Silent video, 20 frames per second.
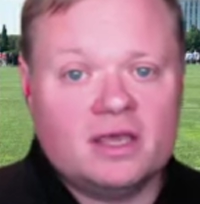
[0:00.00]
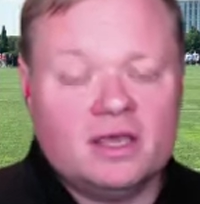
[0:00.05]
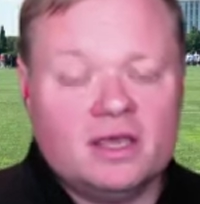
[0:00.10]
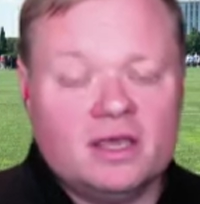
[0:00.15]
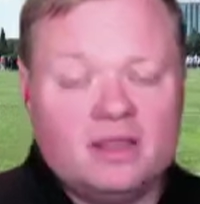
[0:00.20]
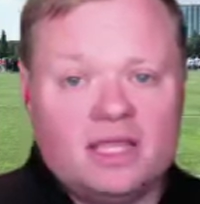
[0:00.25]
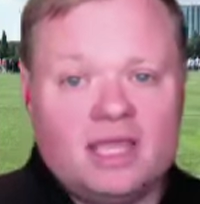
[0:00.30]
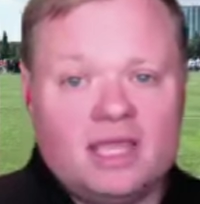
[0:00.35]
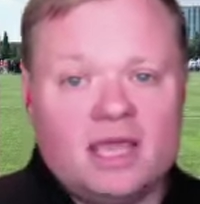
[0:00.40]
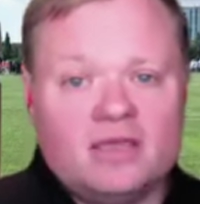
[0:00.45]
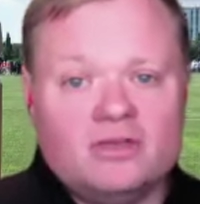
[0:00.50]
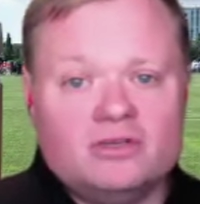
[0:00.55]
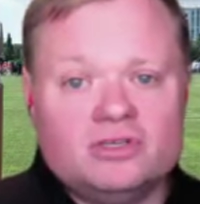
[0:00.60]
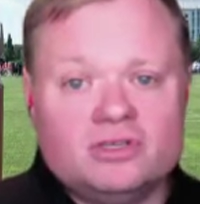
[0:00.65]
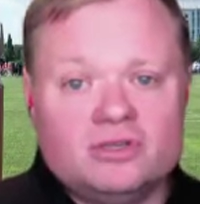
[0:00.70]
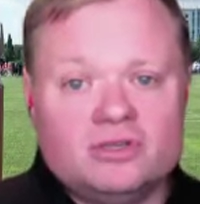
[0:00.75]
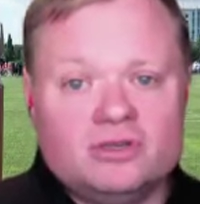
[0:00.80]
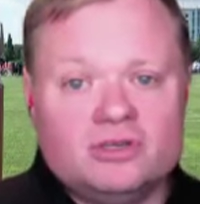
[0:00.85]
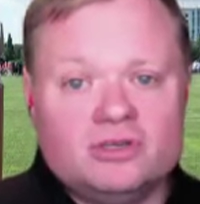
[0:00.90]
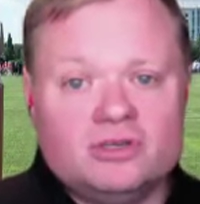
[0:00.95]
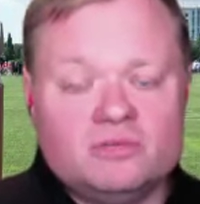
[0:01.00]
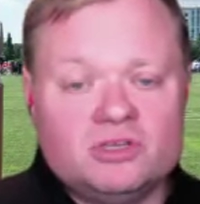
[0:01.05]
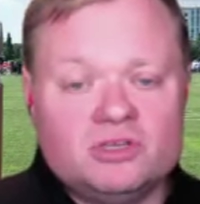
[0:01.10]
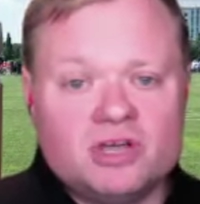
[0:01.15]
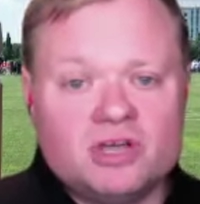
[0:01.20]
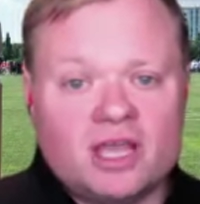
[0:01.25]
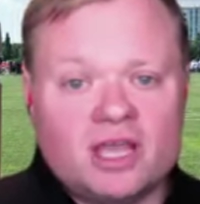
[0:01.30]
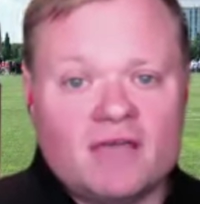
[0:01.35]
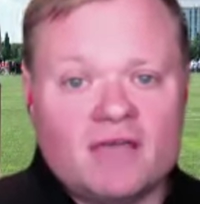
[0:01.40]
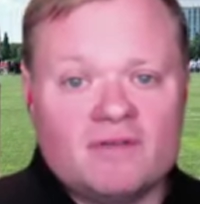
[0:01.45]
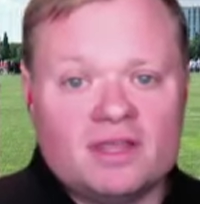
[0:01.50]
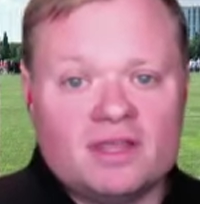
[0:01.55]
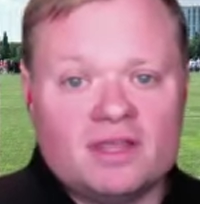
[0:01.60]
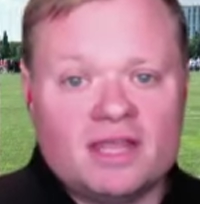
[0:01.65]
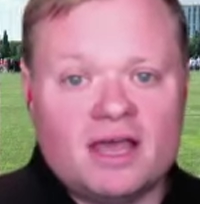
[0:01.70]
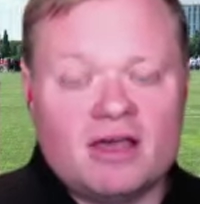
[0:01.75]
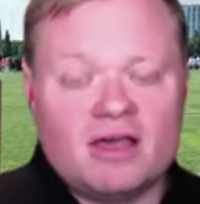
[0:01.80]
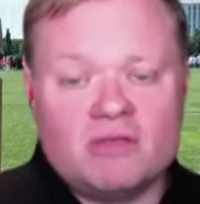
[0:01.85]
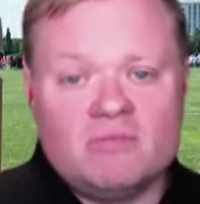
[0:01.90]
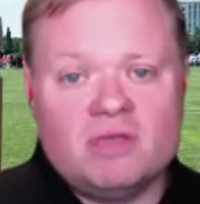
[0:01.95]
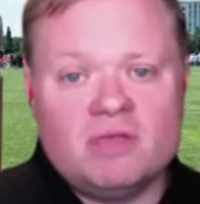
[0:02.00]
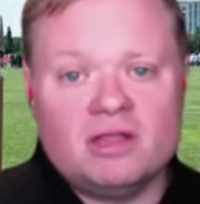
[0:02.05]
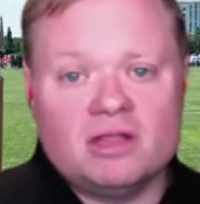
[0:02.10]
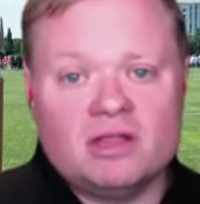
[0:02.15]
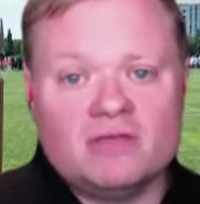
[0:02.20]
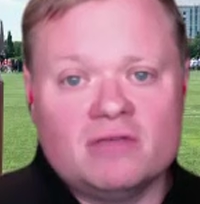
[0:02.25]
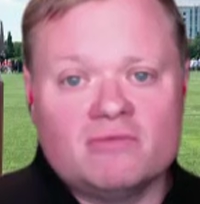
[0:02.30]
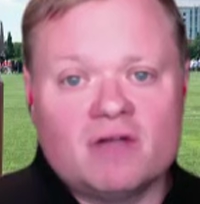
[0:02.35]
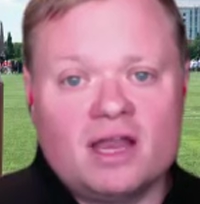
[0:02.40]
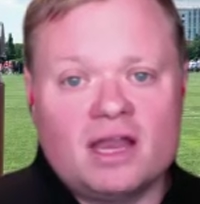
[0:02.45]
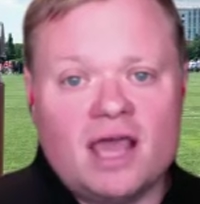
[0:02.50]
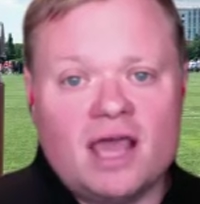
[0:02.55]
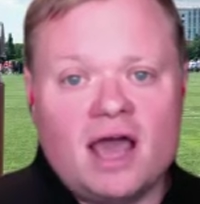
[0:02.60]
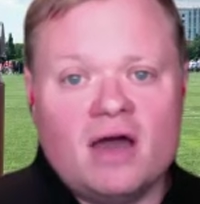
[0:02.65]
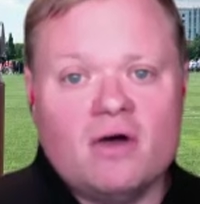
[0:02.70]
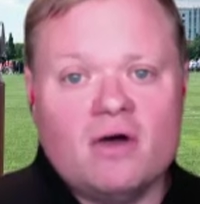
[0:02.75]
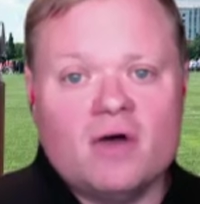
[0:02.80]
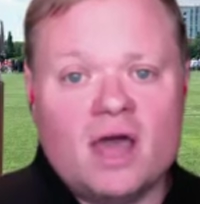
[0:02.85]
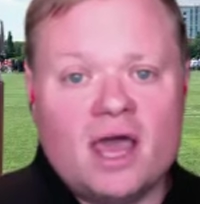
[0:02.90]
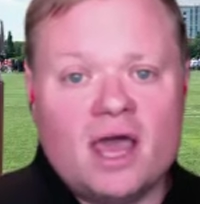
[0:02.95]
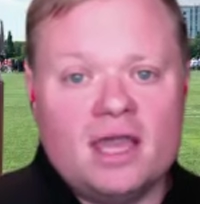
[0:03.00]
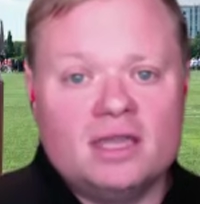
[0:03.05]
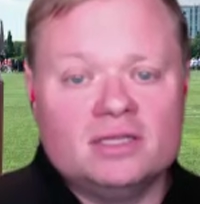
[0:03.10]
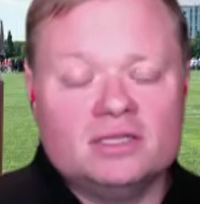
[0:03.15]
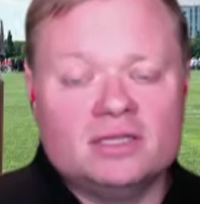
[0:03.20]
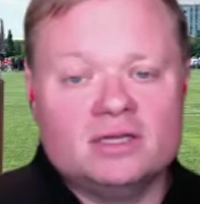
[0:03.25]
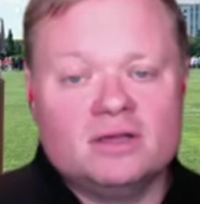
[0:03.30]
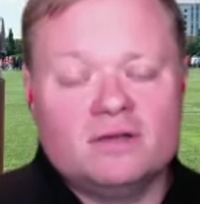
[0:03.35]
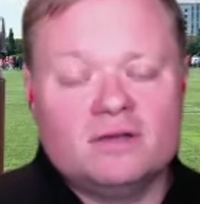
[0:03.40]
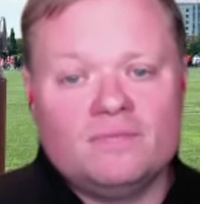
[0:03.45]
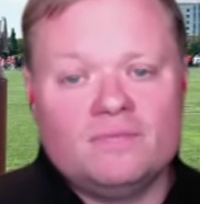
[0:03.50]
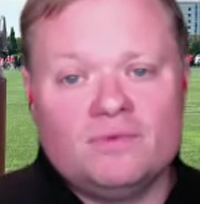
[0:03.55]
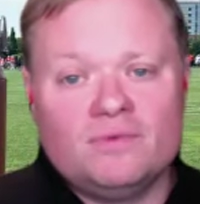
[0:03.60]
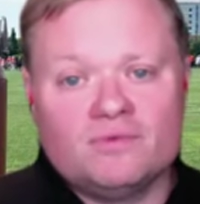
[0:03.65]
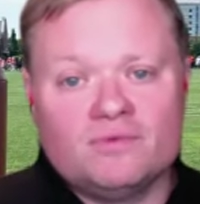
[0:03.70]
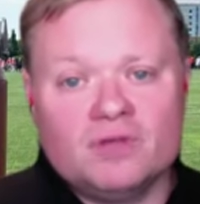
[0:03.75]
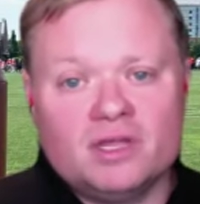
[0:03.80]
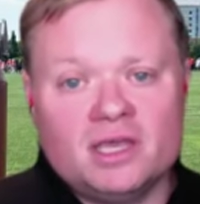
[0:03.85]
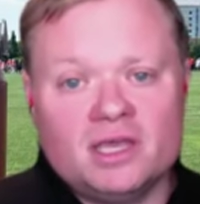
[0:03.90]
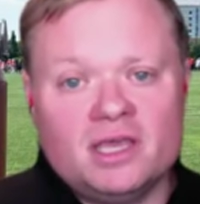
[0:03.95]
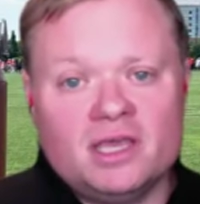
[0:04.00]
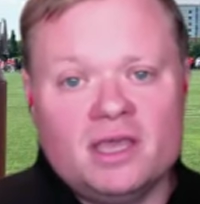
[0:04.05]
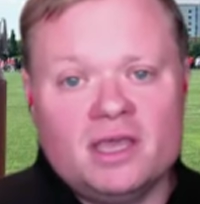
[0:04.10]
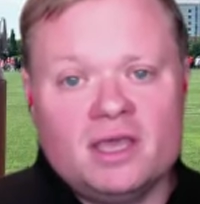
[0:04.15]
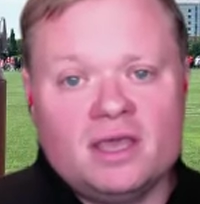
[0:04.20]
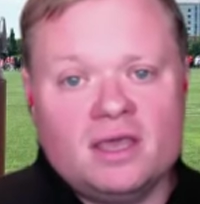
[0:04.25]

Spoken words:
then yeah, you should be shutting everything down immediately right now. And really,